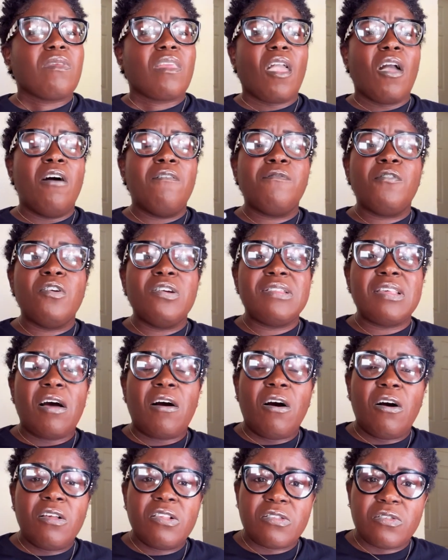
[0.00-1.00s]
Of course, I
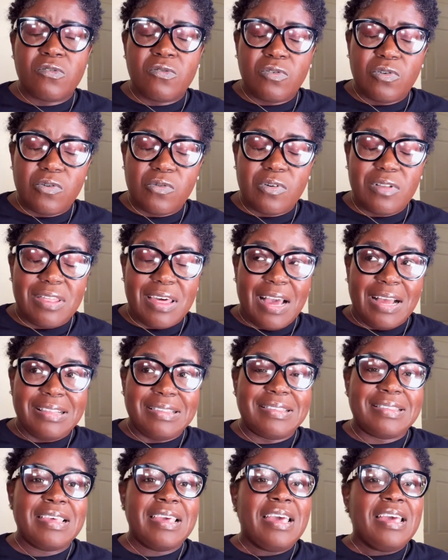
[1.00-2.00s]
also know that
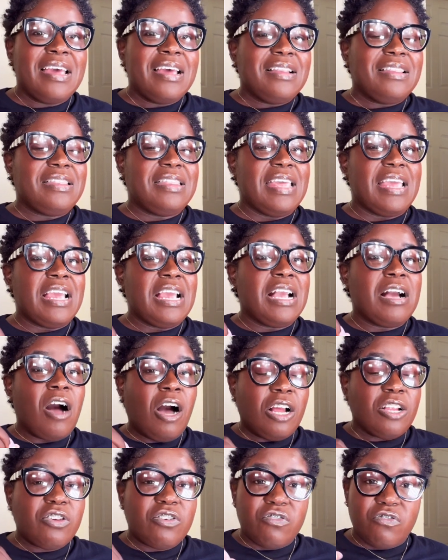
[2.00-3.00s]
they
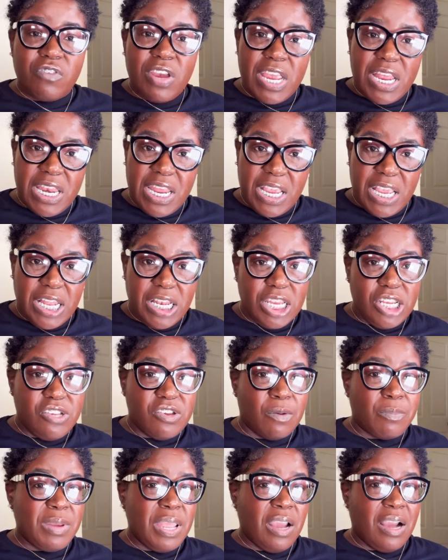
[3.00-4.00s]
got training in the
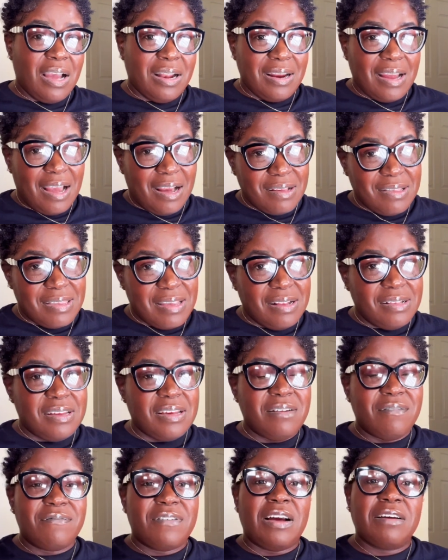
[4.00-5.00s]
Jamaican accent.
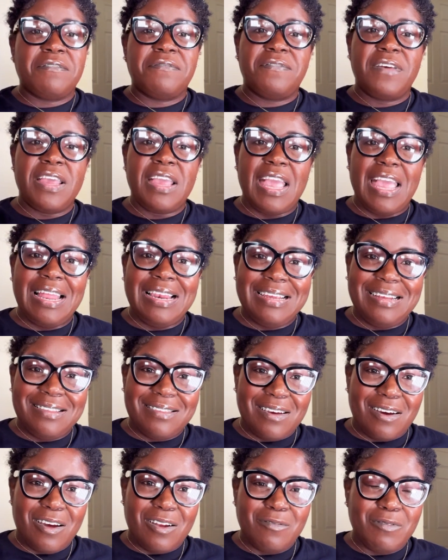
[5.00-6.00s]
In fact, Faye
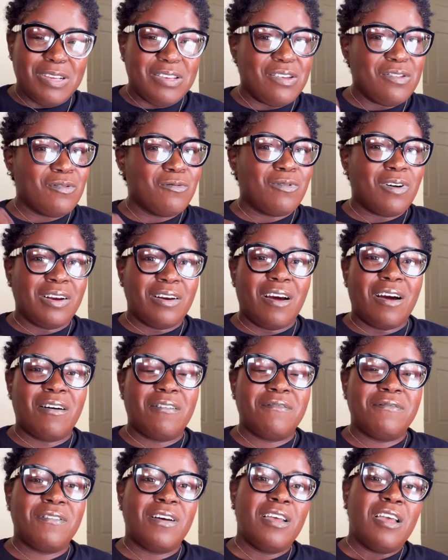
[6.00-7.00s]
Ellington, which is one
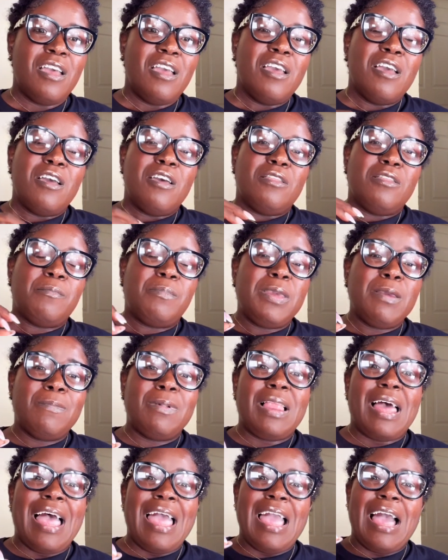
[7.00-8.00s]
of the
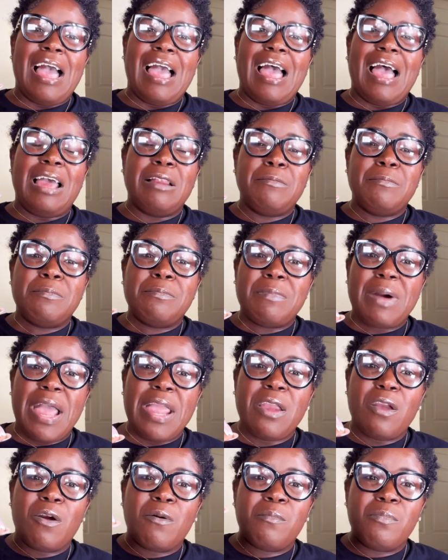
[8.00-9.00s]
people I
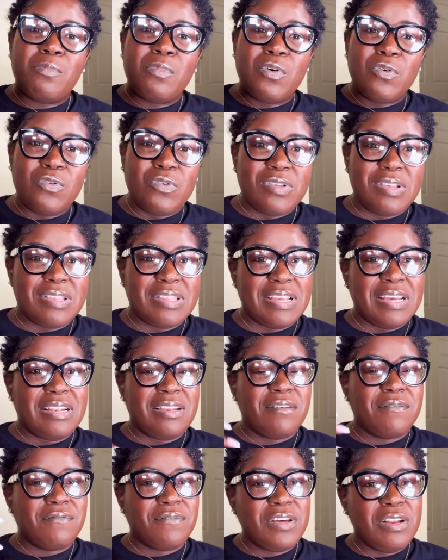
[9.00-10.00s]
admire most in
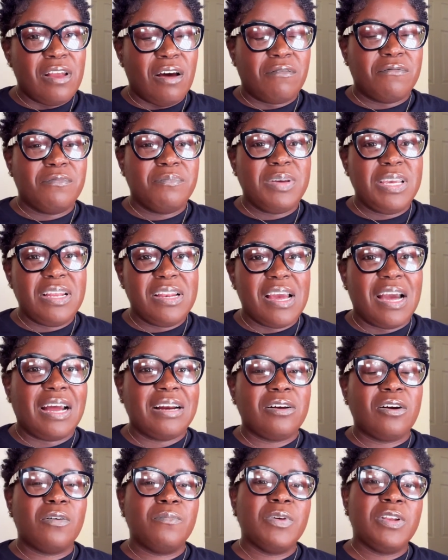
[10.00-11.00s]
the field of media and
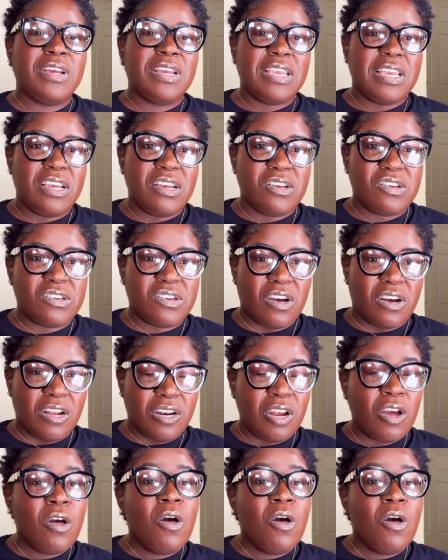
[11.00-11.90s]
communication,